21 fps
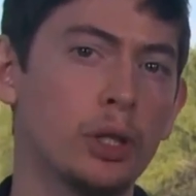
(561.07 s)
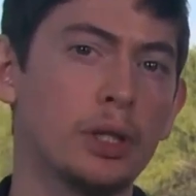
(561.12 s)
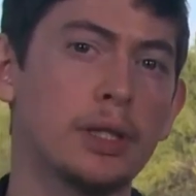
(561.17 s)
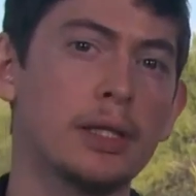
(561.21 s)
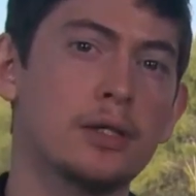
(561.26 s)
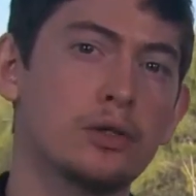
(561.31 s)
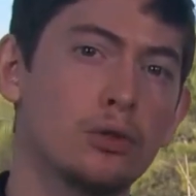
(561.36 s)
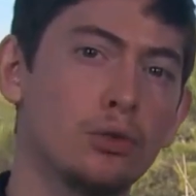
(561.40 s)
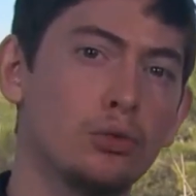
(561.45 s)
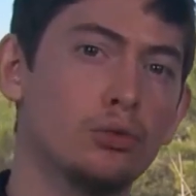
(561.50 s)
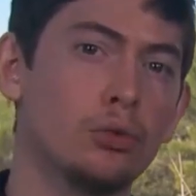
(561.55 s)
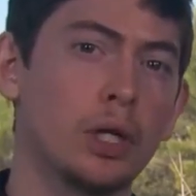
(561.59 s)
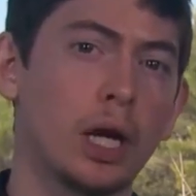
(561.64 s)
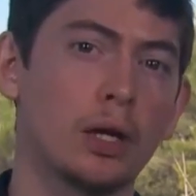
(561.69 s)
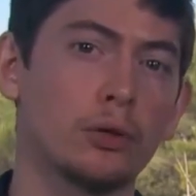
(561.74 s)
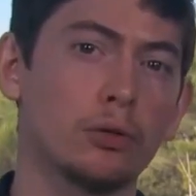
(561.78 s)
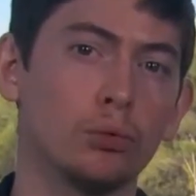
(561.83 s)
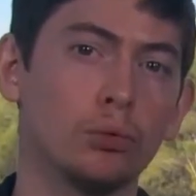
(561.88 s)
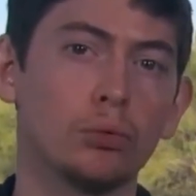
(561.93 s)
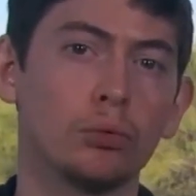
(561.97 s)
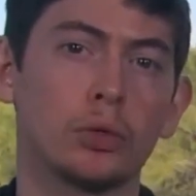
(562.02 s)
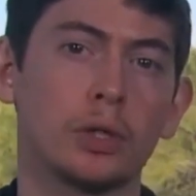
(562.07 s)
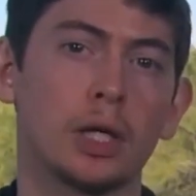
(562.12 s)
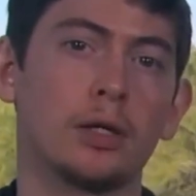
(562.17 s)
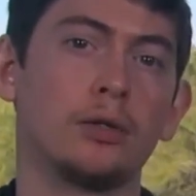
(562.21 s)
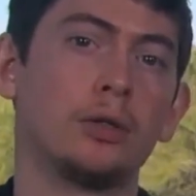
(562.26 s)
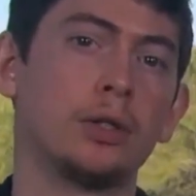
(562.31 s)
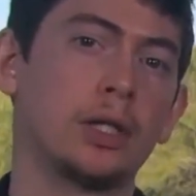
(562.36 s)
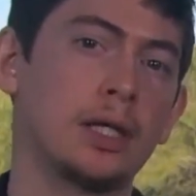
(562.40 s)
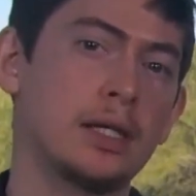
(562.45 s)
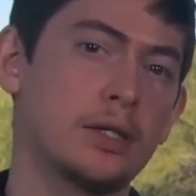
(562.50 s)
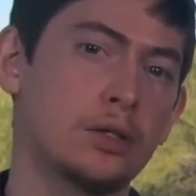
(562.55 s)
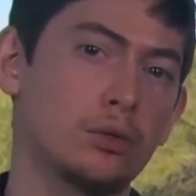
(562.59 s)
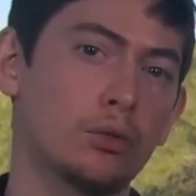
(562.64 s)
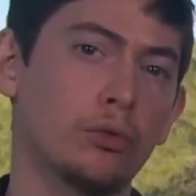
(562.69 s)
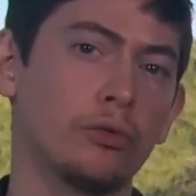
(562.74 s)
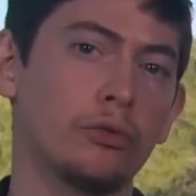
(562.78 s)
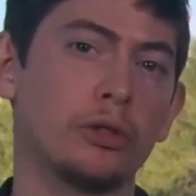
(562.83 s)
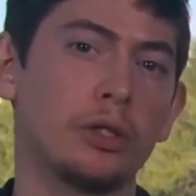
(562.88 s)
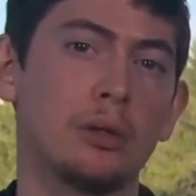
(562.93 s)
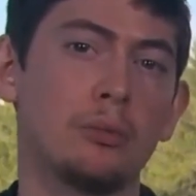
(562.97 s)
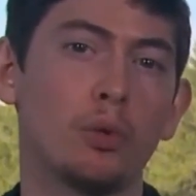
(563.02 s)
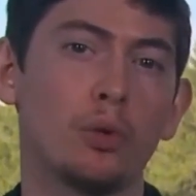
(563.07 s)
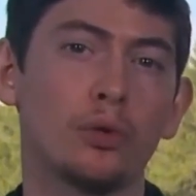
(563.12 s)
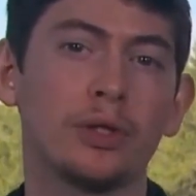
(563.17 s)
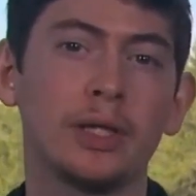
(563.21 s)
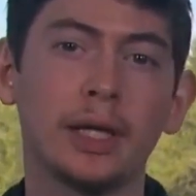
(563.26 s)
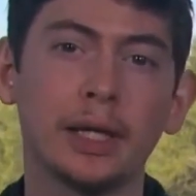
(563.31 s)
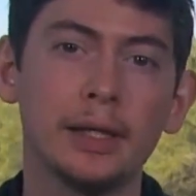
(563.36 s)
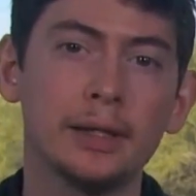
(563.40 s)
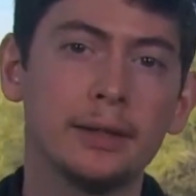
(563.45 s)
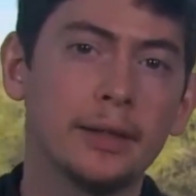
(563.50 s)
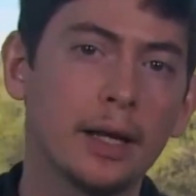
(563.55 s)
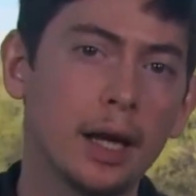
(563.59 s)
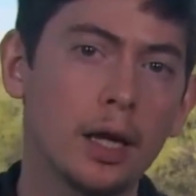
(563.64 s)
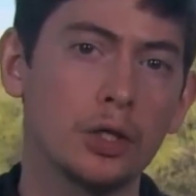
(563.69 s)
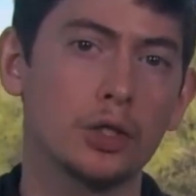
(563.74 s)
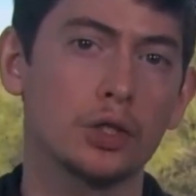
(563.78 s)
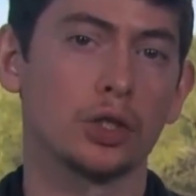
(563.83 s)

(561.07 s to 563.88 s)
we have to realize that it is only a second layer.